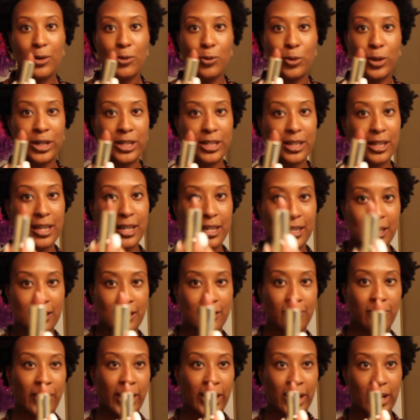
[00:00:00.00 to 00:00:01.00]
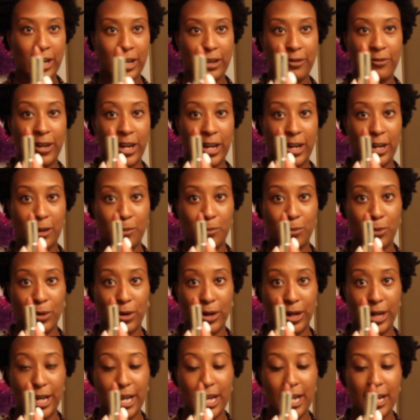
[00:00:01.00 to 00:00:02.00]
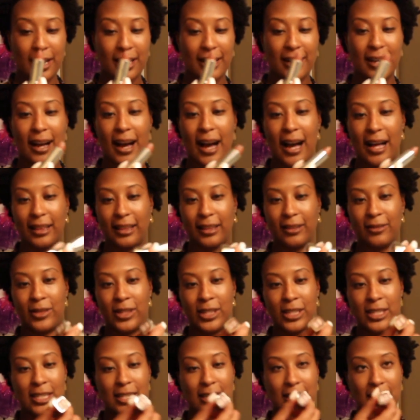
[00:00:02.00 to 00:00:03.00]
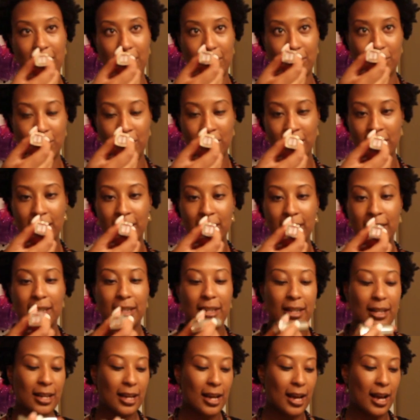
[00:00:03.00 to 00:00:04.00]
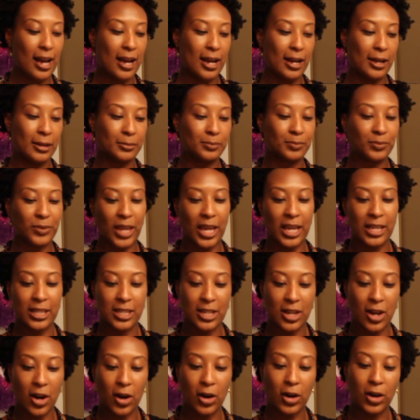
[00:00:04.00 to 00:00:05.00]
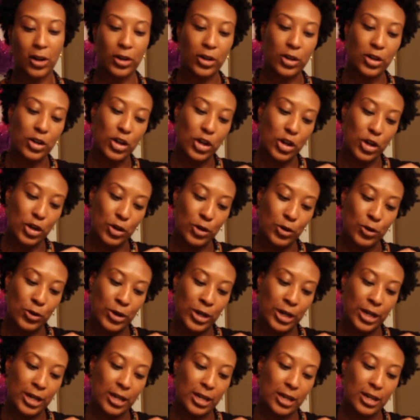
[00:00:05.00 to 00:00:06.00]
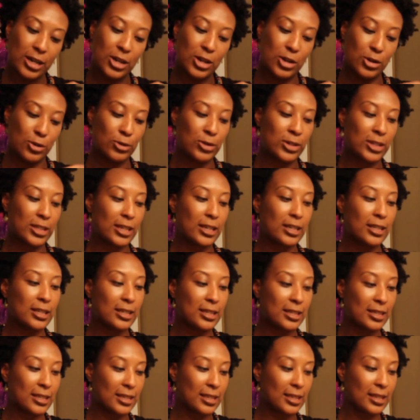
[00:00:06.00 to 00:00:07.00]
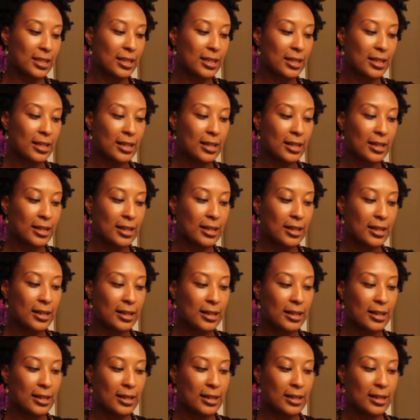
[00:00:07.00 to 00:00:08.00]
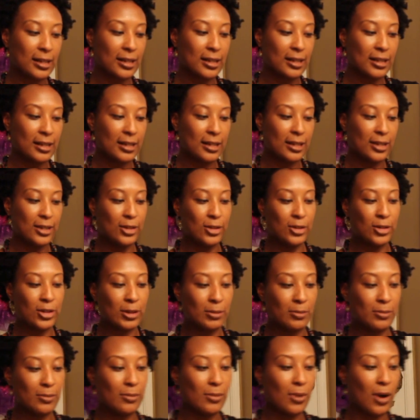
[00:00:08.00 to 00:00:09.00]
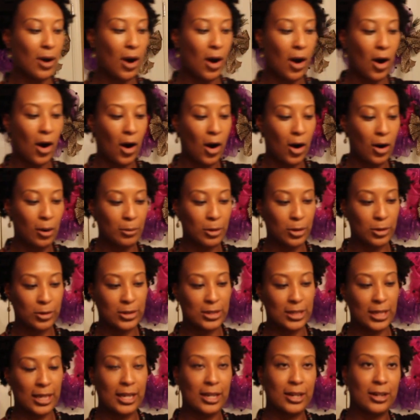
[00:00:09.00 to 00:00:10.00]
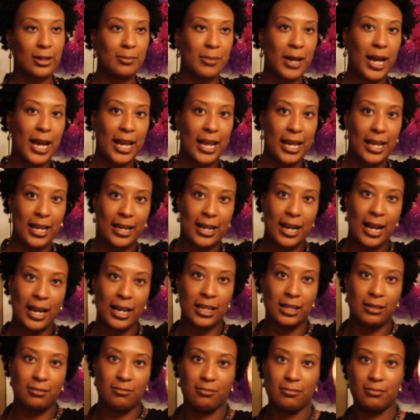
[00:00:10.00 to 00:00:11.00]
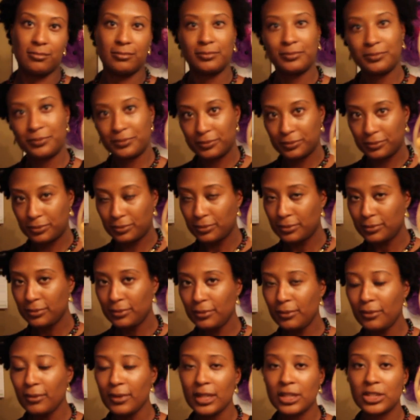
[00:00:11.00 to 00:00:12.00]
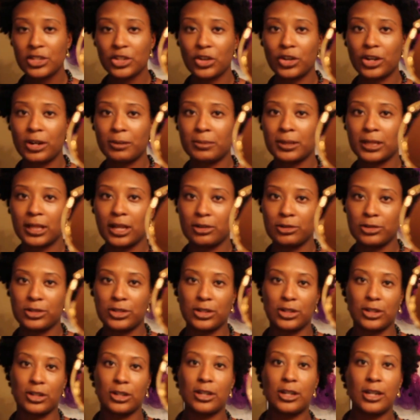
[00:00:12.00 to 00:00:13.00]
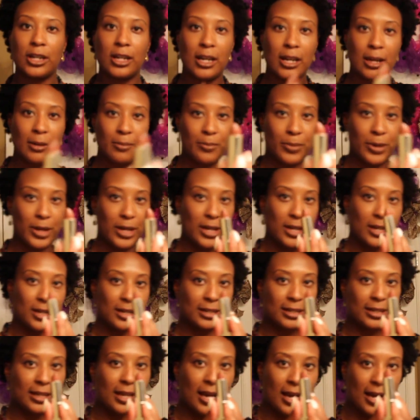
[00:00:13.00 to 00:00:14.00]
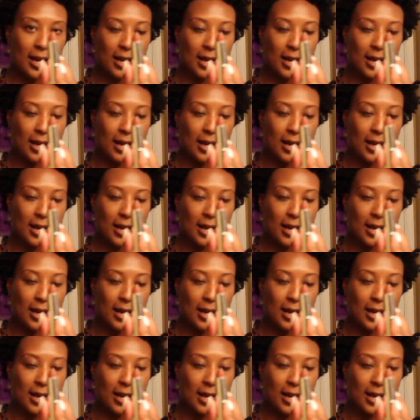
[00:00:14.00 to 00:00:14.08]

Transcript: which is very pretty. I love this nude. It's called Nude Nuance. You can almost see it on my hand. I can show it up closer, but